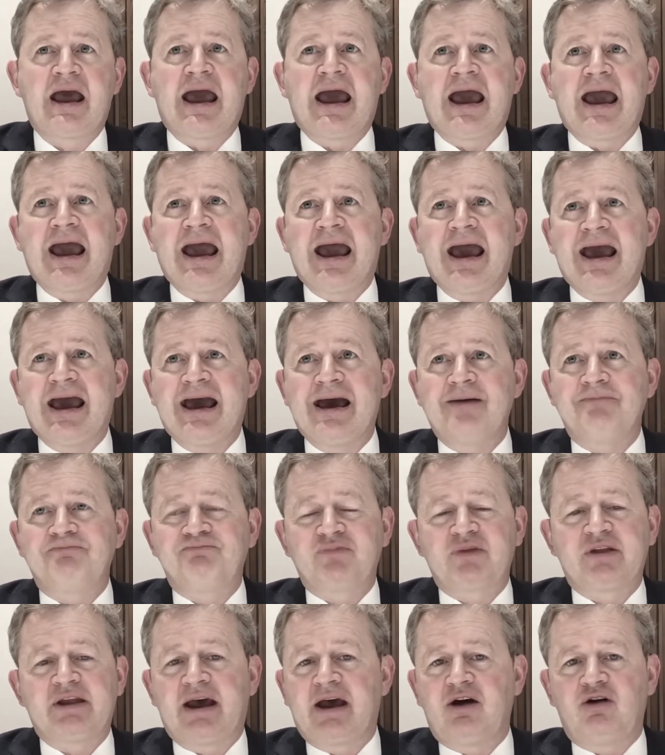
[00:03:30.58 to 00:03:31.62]

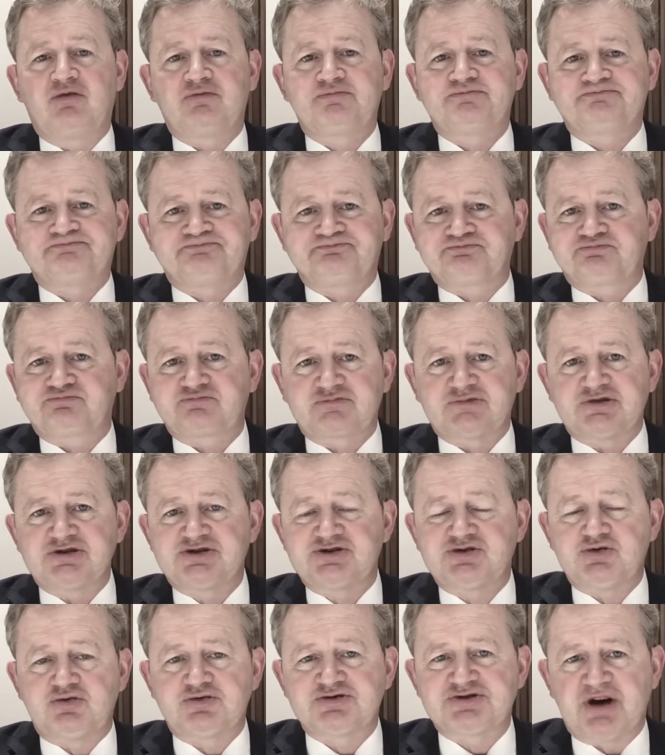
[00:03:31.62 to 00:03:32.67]
Now, the
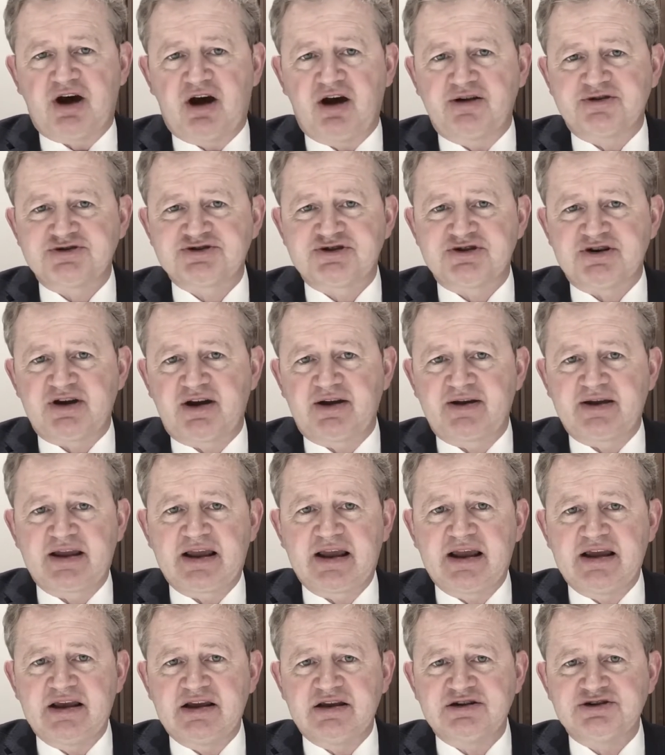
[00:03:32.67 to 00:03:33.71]
short answer
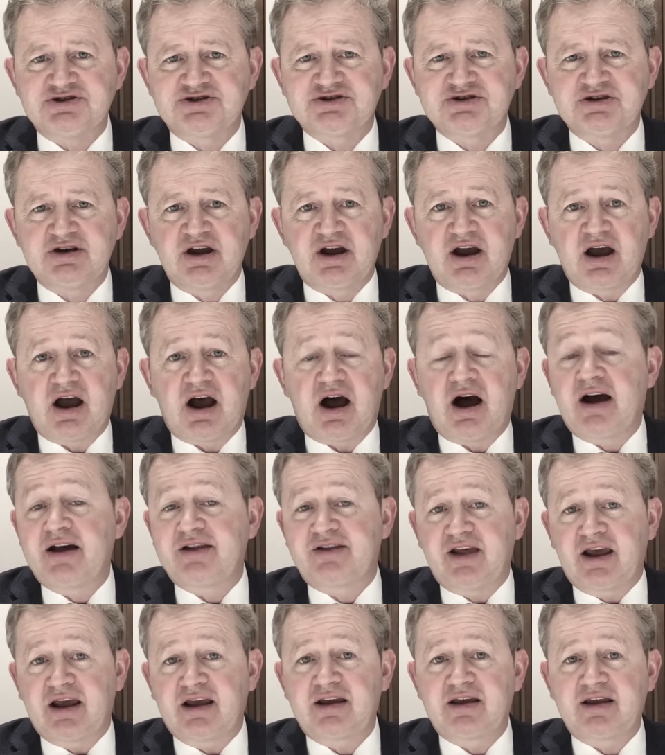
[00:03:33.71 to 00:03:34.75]
is, I
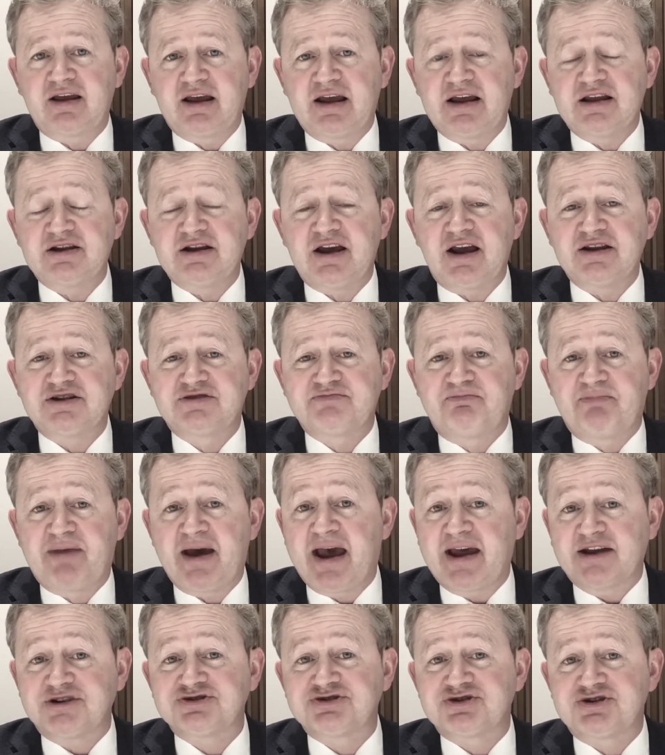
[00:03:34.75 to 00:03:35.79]
think it's
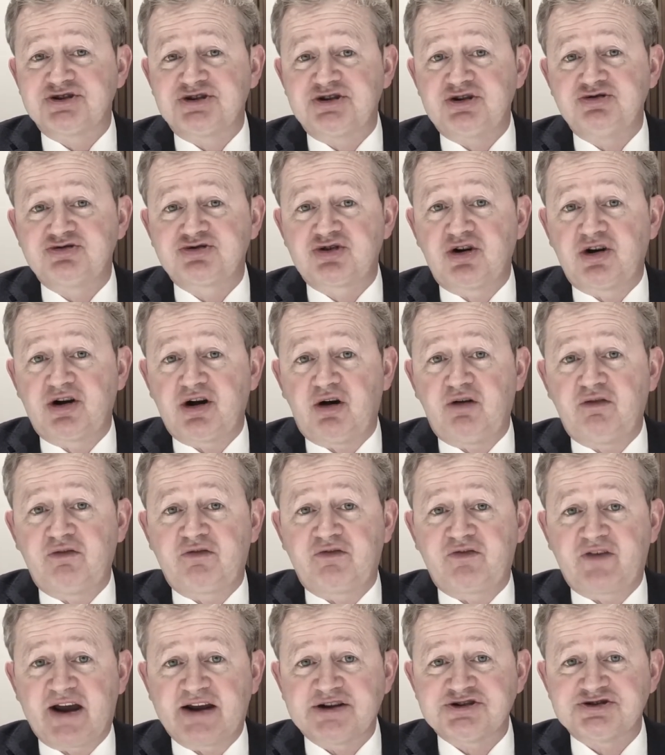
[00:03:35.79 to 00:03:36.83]
best to use good
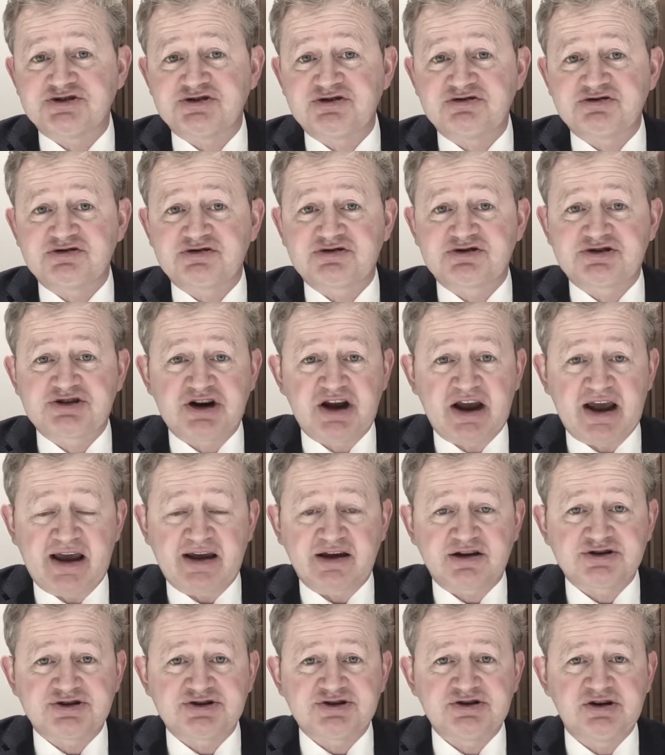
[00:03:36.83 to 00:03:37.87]
old-fashioned
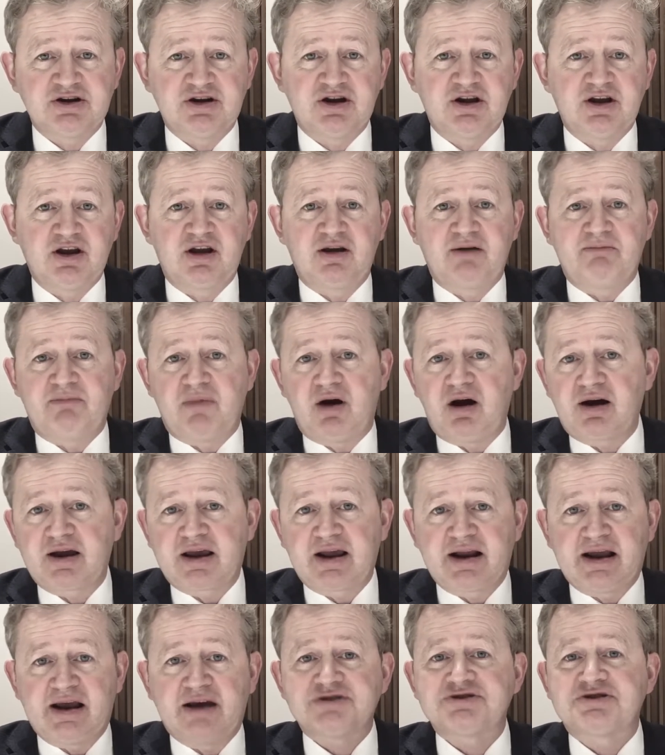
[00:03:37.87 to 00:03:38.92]
cheques. Mark
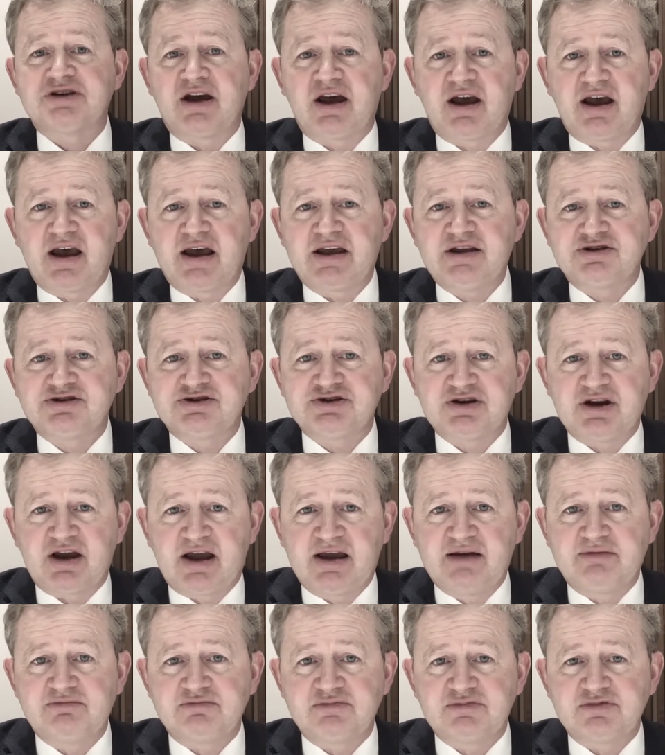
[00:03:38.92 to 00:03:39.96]
it out to
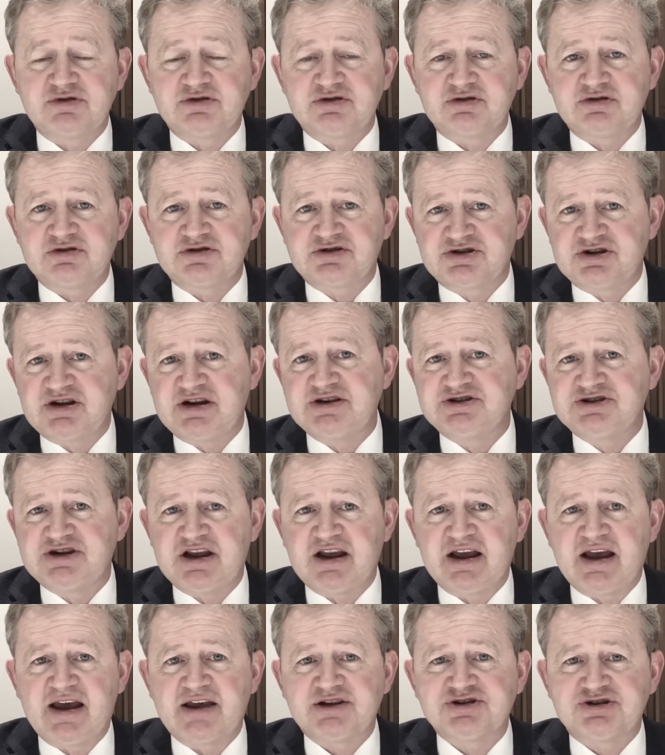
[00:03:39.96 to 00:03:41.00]

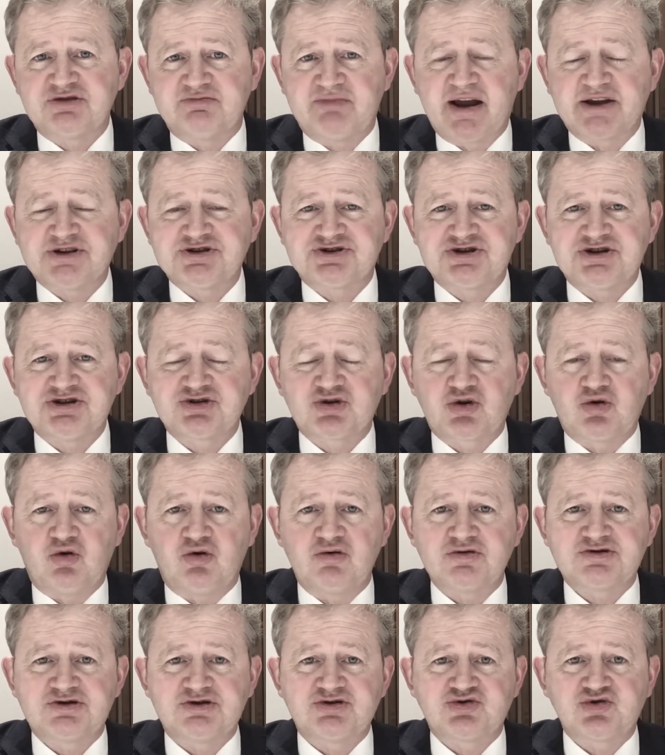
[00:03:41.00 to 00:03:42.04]
HMCTS, Her Majesty's
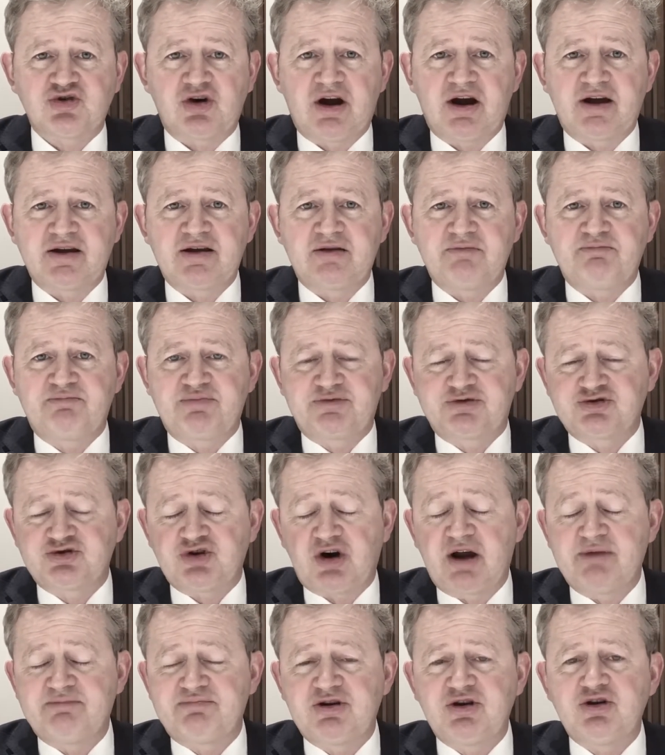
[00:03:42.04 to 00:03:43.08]
Courts and
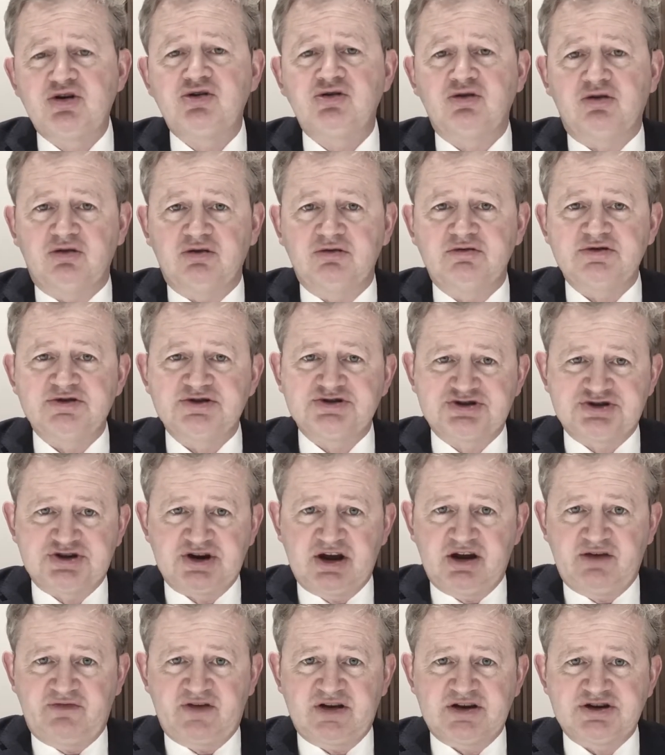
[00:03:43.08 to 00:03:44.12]
Tribunal
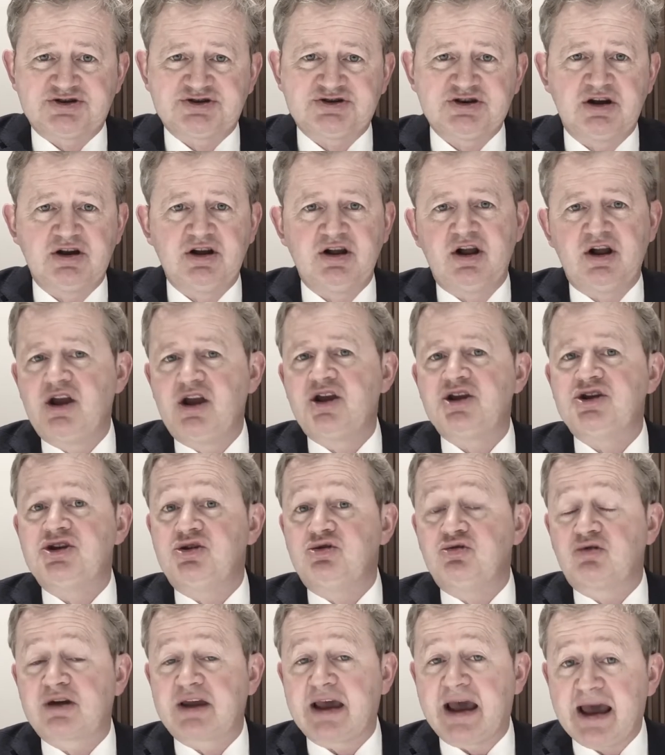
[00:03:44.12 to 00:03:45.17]
Service.
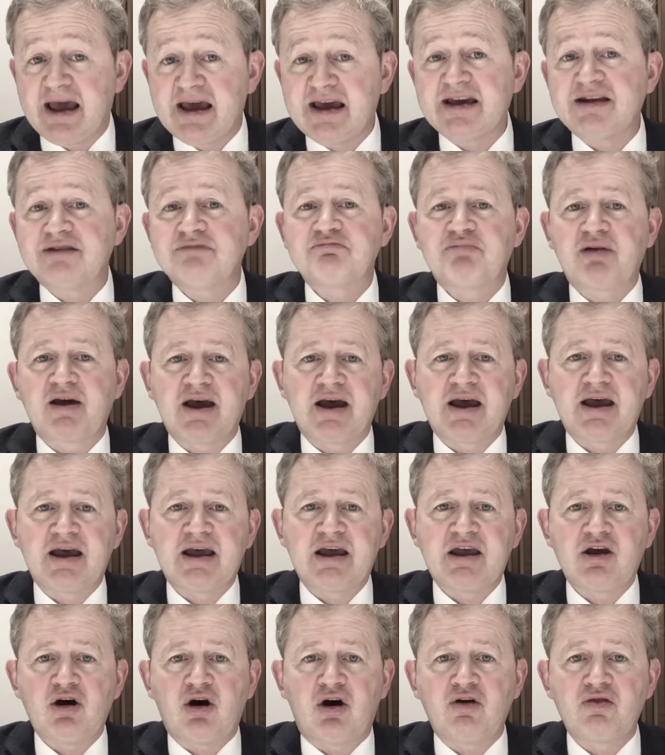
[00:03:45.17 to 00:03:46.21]
You can
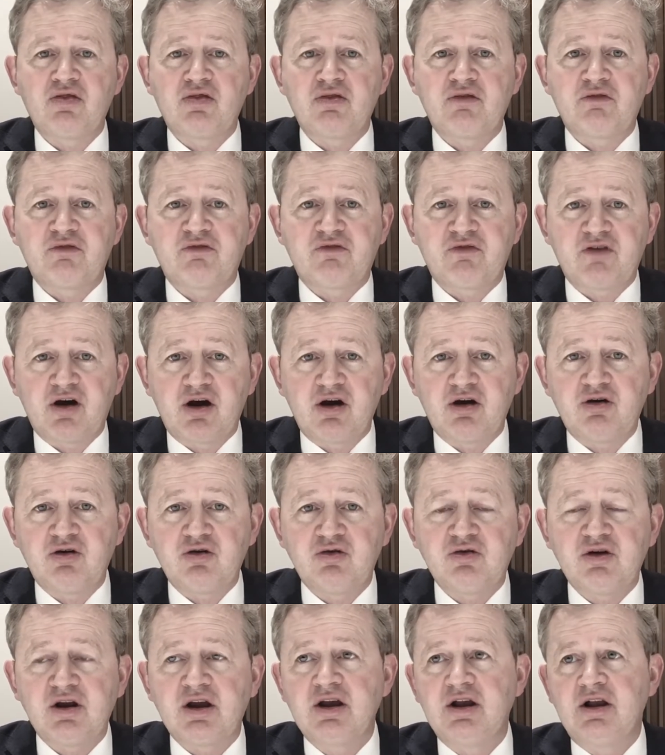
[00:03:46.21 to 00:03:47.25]
pay on the
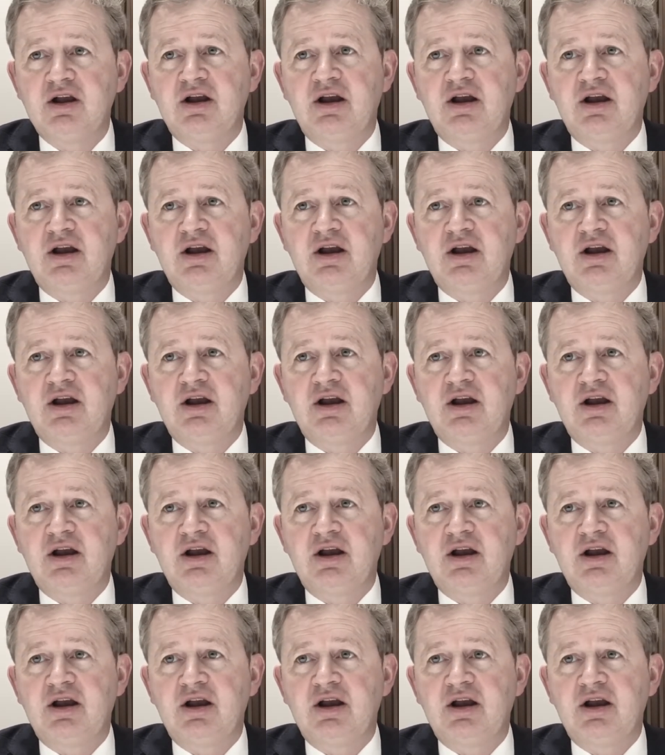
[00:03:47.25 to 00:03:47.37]
phone.